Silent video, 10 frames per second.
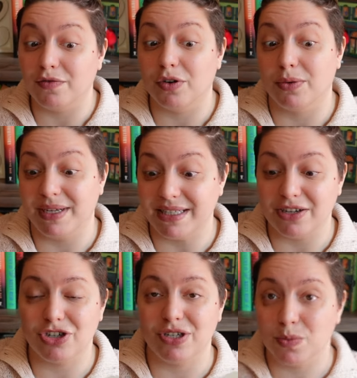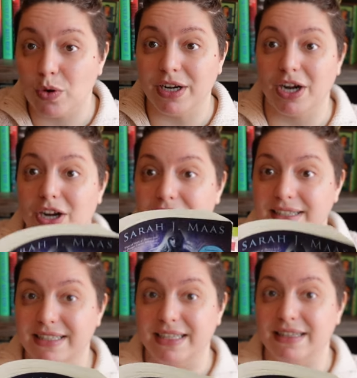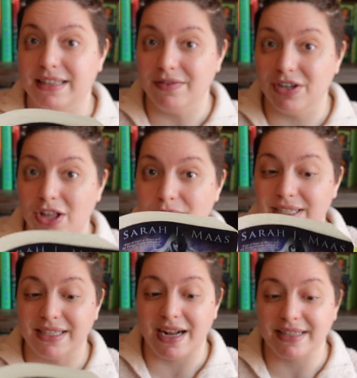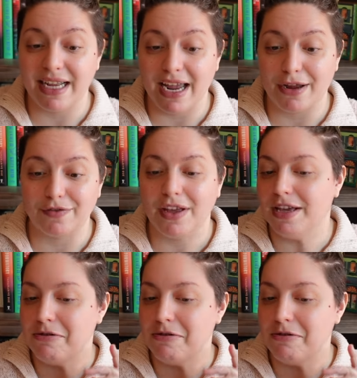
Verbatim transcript: for a reason. She's warning her, listen, leave it alone. It's not safe.